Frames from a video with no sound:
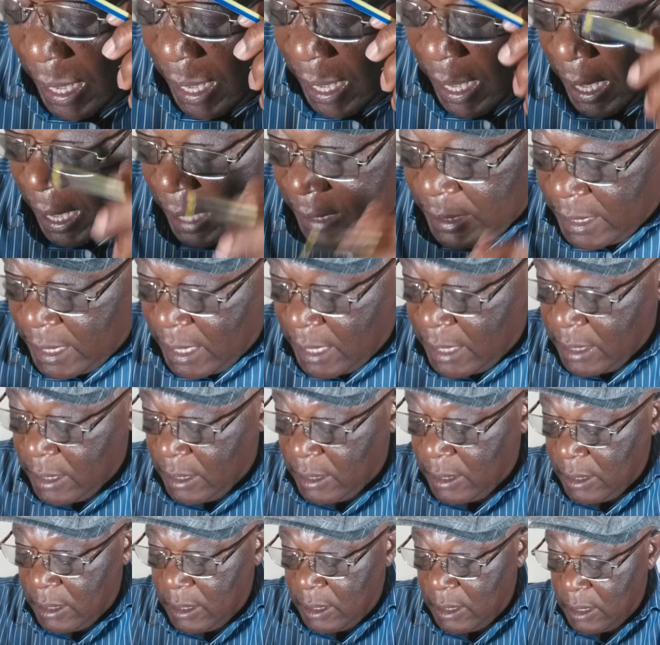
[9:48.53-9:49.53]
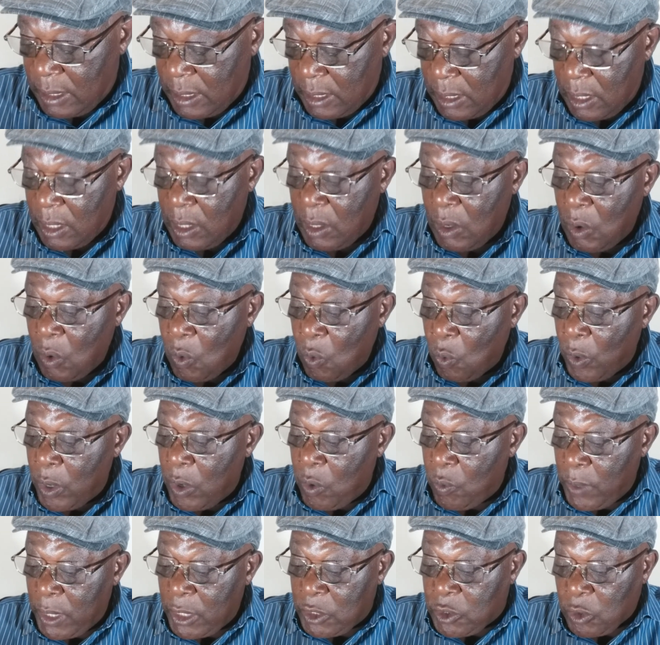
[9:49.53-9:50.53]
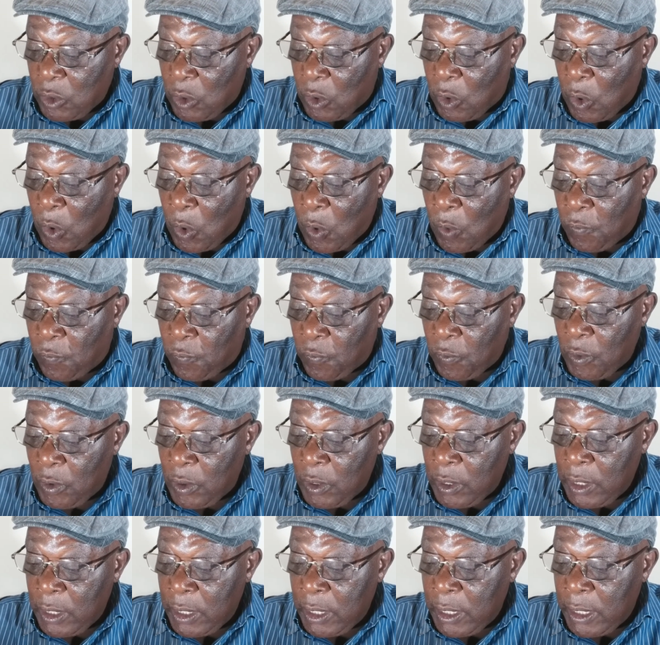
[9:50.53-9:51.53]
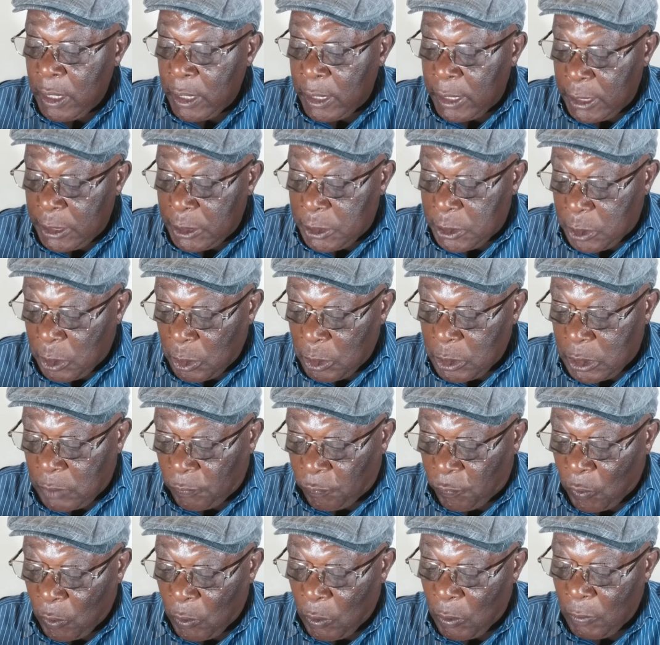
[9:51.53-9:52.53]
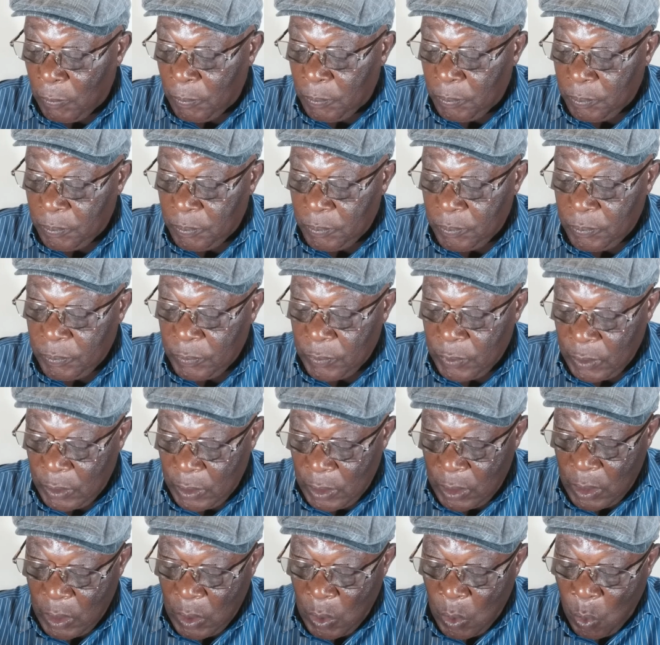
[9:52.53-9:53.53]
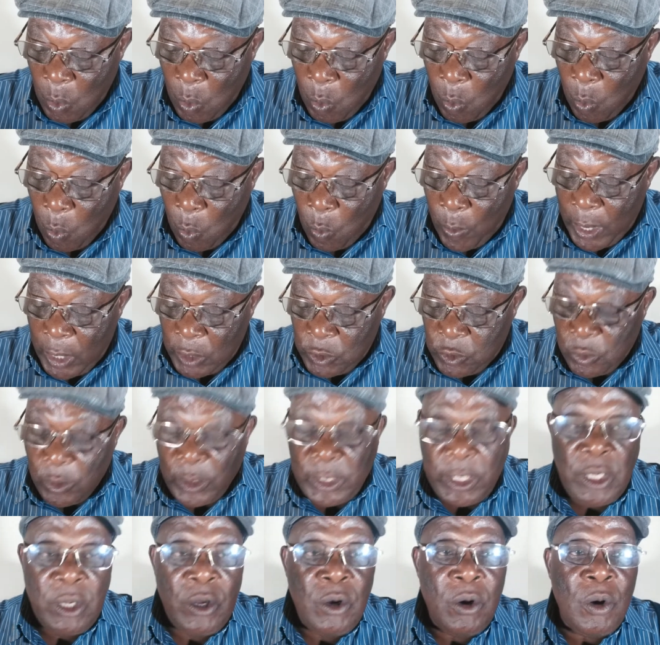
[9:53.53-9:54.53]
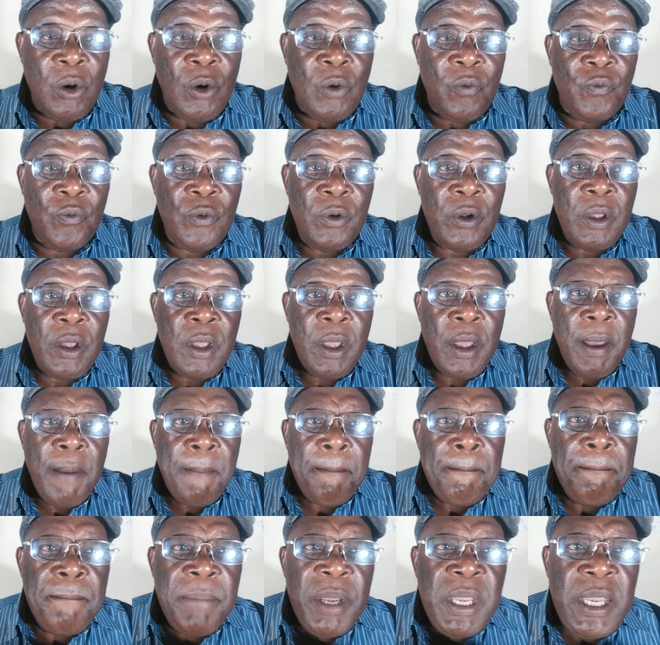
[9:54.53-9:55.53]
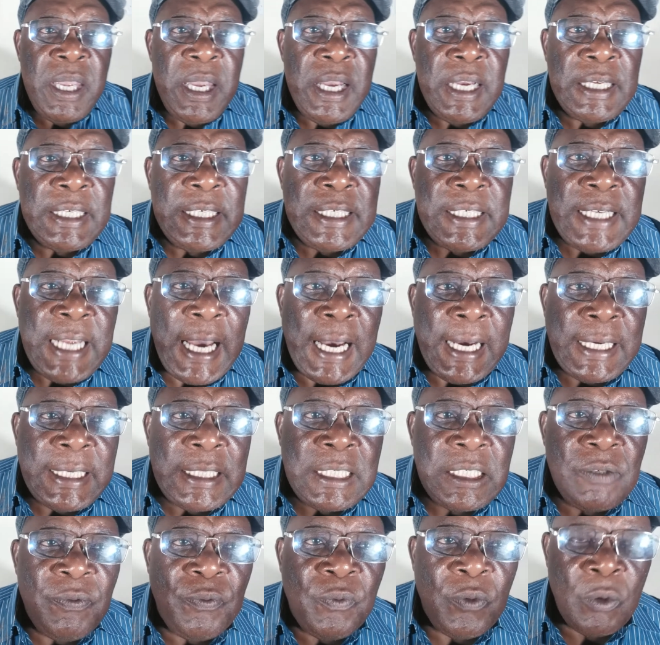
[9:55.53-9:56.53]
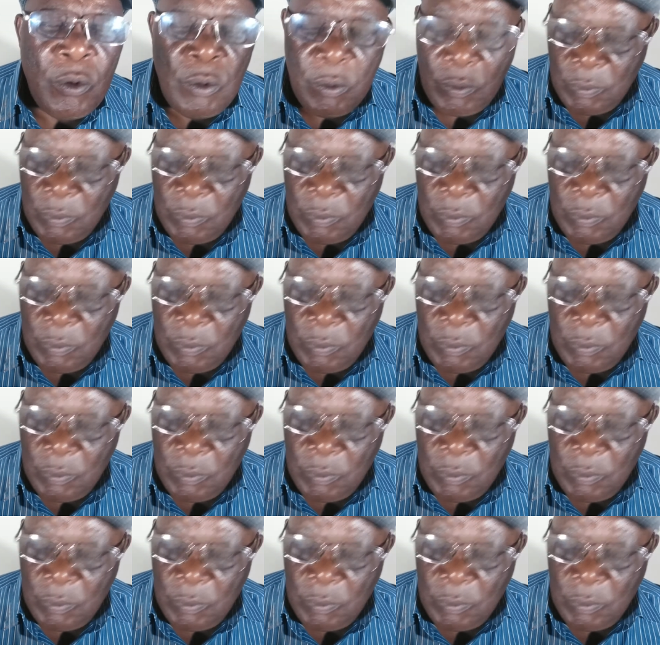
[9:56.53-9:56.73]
Again, when we talk of resourceful, we are talking of being tactful,